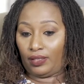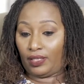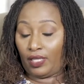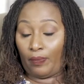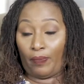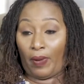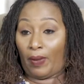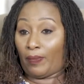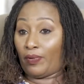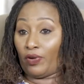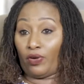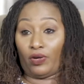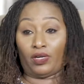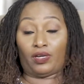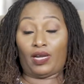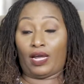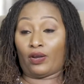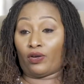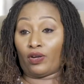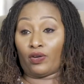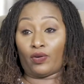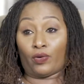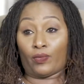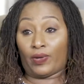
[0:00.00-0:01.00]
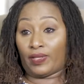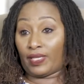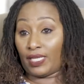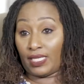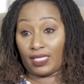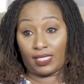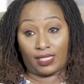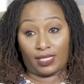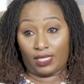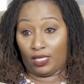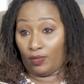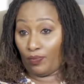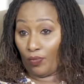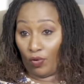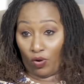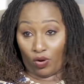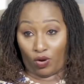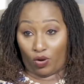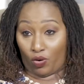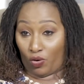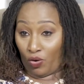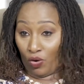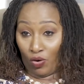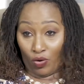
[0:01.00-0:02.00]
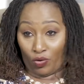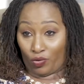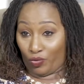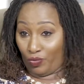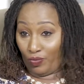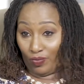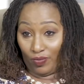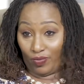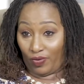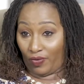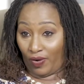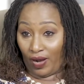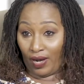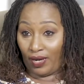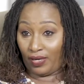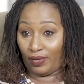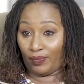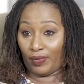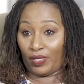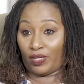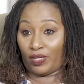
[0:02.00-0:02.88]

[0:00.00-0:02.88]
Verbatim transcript: they probably don't, I don't know when they sleep or go home, mm. right?